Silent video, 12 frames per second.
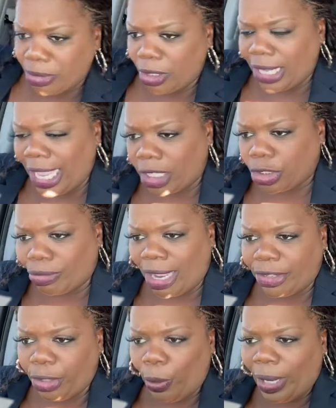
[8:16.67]
Look, I'll
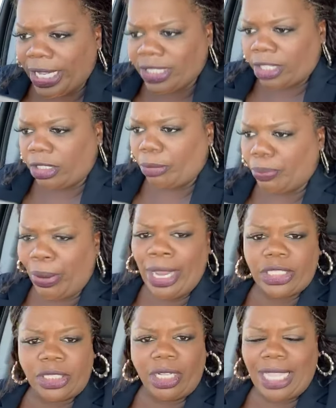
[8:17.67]
drive your ass on the
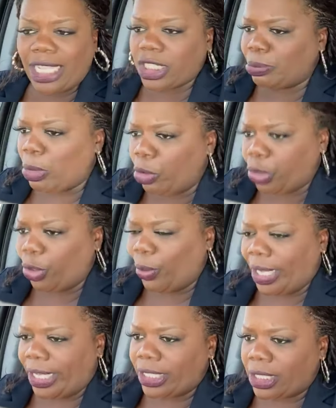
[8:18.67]
bridge. Look, I'll smoke
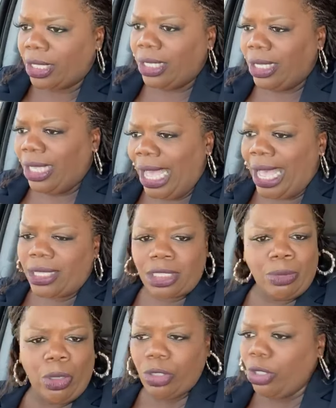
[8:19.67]
your ass. I'll
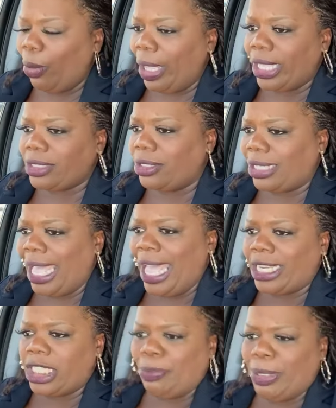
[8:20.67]
smoke your ass. Look, I
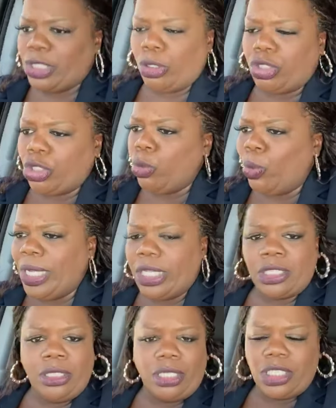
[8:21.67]
had this bitch on two
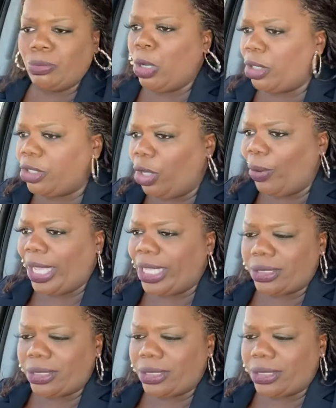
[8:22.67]
wheels. Look, smoking your ass.